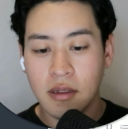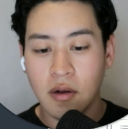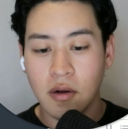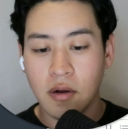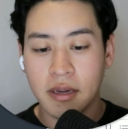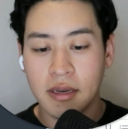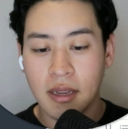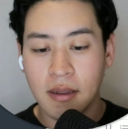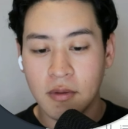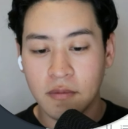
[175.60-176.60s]
or I can
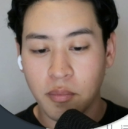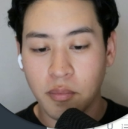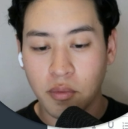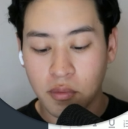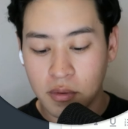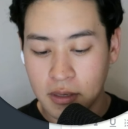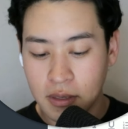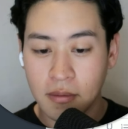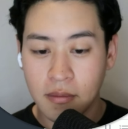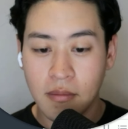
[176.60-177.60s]
name this
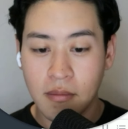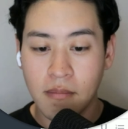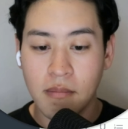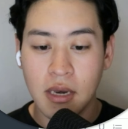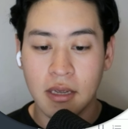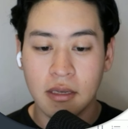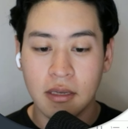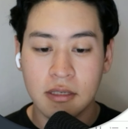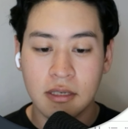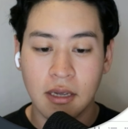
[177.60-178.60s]

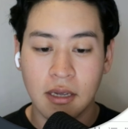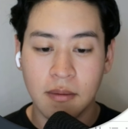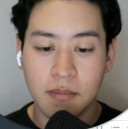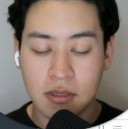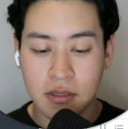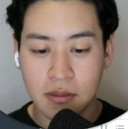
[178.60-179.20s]
pre-meeting steps,